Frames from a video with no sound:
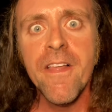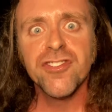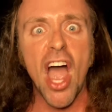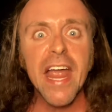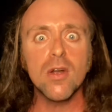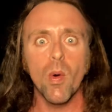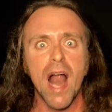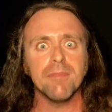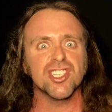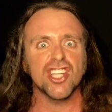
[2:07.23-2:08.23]
Take what
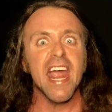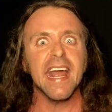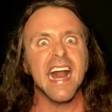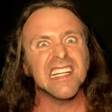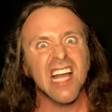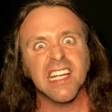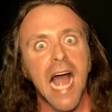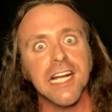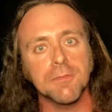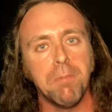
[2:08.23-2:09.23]
I'm saying as the
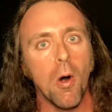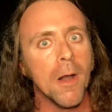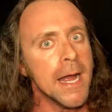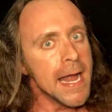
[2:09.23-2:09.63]
gospel.